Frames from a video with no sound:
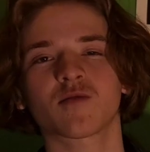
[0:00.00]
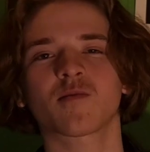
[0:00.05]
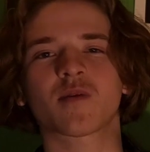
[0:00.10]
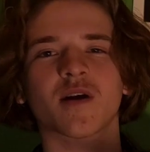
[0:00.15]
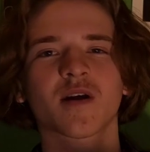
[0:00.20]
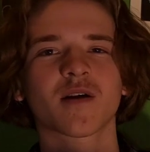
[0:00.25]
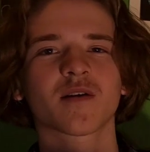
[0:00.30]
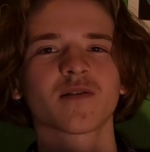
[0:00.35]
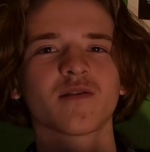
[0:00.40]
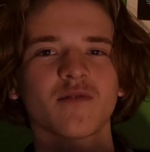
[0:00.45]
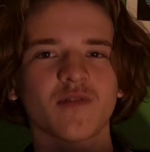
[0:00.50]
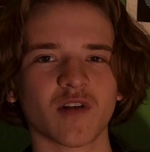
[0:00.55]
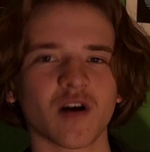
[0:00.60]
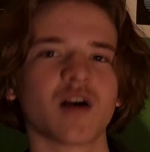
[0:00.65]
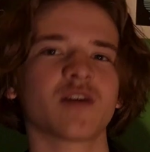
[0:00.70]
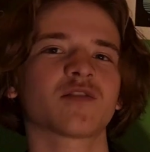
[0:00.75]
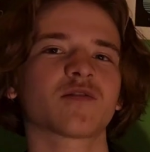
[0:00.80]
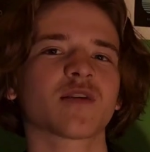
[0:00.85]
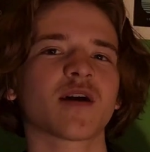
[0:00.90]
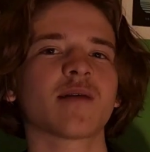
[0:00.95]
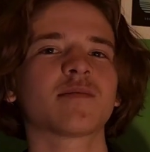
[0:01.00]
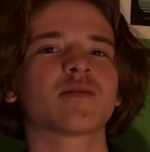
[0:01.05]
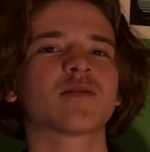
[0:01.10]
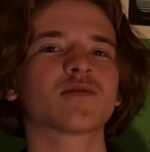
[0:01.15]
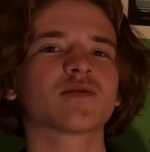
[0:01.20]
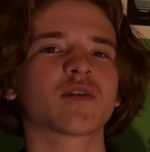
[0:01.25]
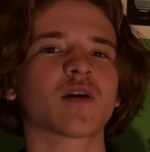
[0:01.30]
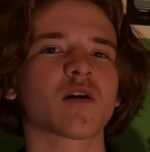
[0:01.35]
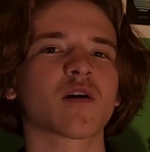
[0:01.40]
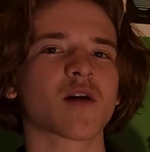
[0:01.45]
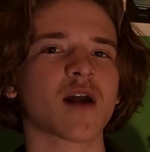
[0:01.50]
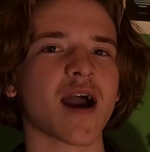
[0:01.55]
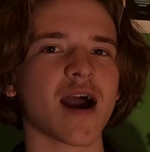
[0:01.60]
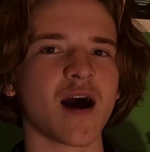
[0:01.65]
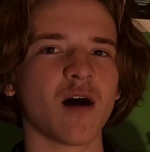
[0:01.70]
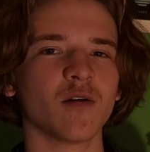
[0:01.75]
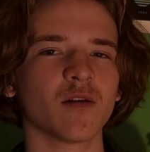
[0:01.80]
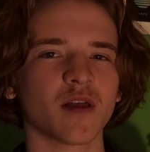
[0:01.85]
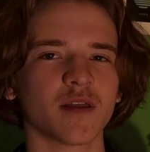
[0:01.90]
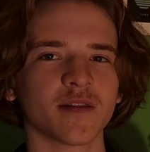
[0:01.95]
where the velociraptors are
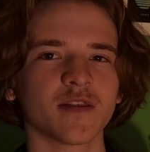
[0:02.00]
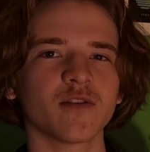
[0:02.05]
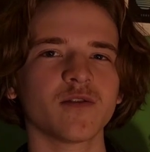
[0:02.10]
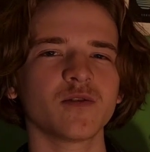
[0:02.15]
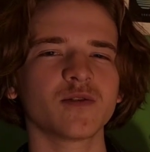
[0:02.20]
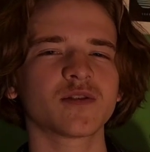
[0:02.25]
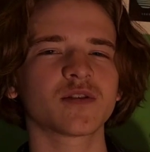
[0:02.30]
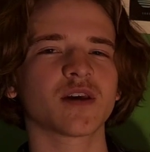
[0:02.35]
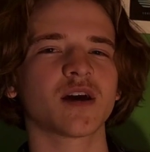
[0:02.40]
out and loose,